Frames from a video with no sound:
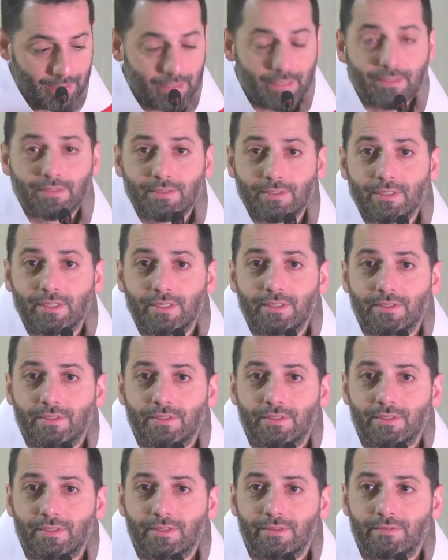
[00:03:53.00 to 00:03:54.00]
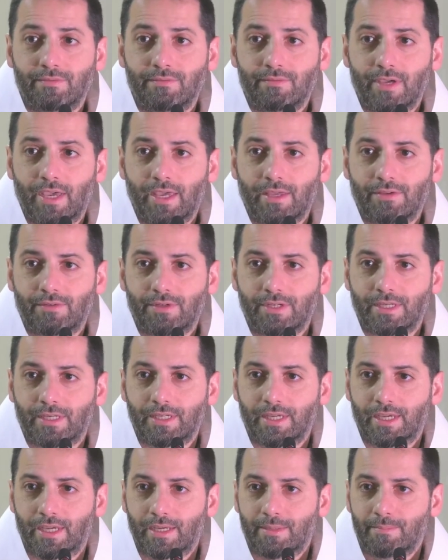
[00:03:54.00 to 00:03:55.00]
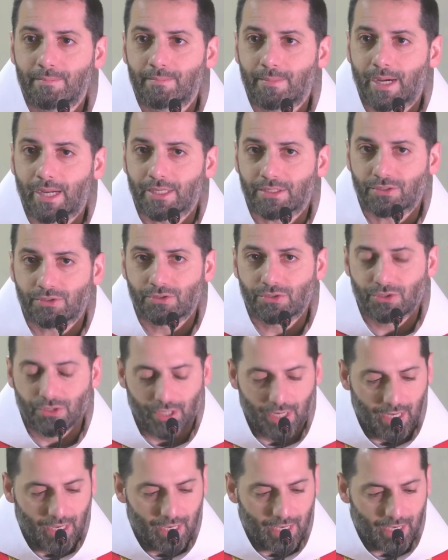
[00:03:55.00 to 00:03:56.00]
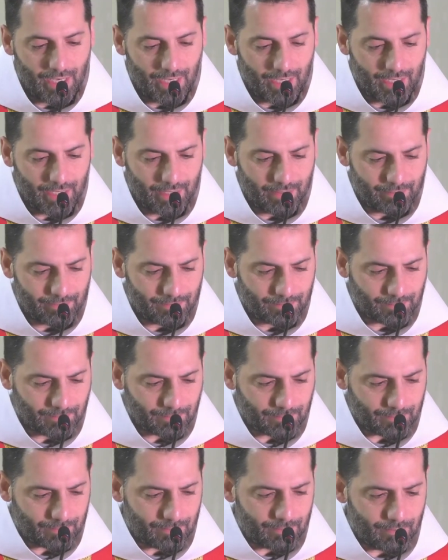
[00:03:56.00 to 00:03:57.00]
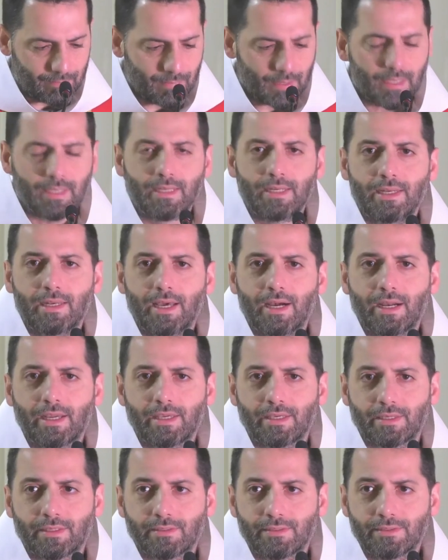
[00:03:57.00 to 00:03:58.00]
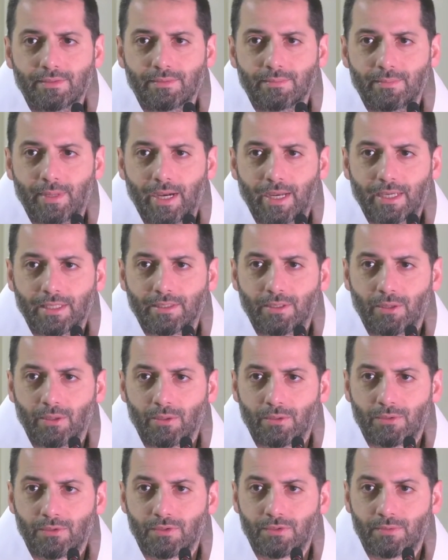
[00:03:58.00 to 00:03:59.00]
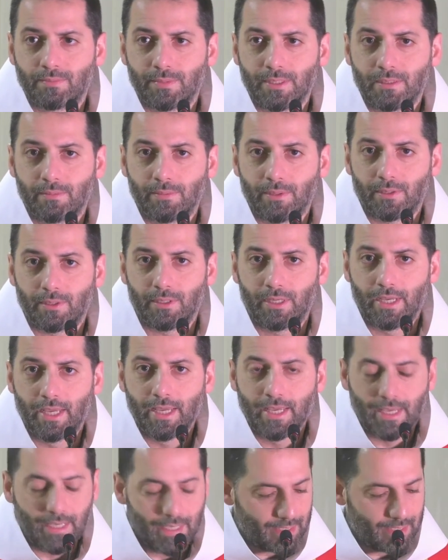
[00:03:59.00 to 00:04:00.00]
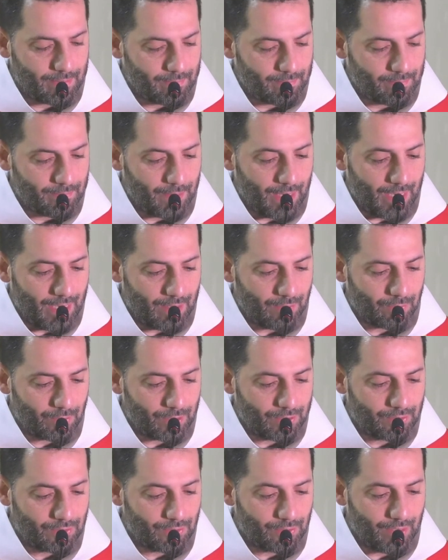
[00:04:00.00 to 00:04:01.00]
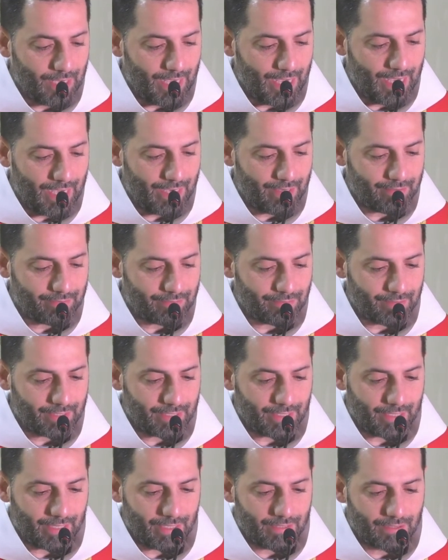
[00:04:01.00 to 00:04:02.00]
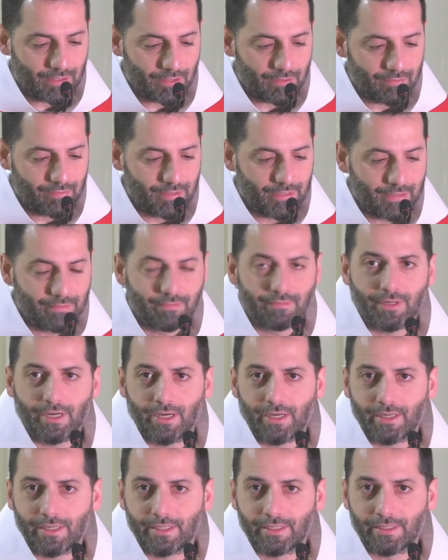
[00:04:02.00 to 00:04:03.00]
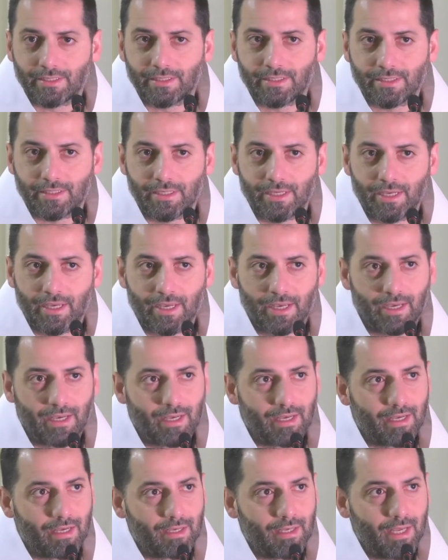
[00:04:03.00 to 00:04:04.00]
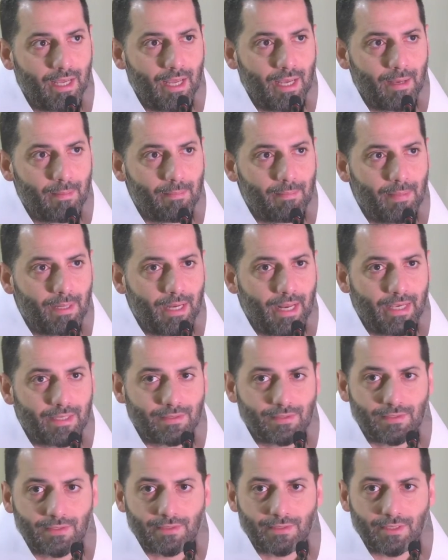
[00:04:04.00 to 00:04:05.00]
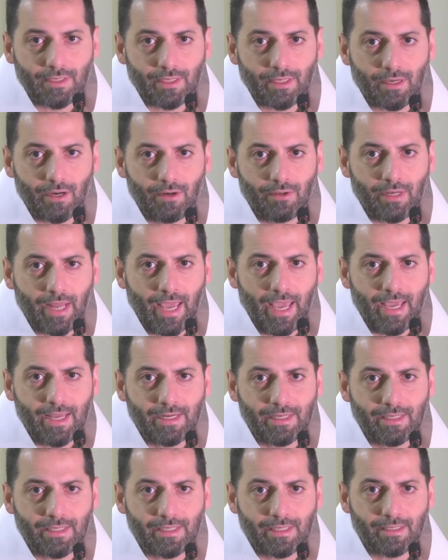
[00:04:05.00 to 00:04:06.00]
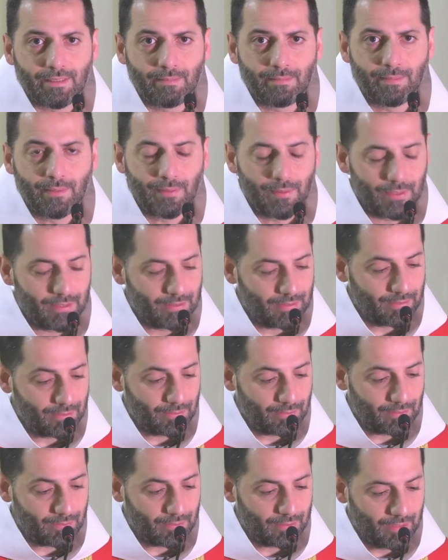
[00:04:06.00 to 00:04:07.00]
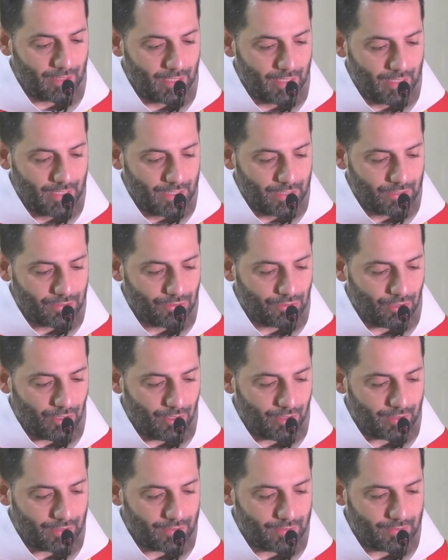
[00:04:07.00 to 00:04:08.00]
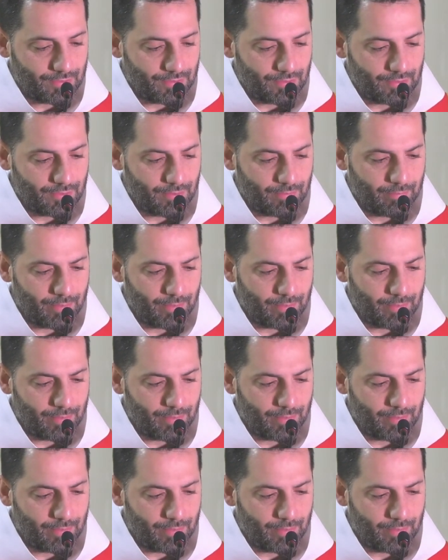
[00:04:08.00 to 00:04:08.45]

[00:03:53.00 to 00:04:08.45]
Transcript: This is very uh, much uh, liked by those people in power to have a kind of divine uh, blessing on any political choice.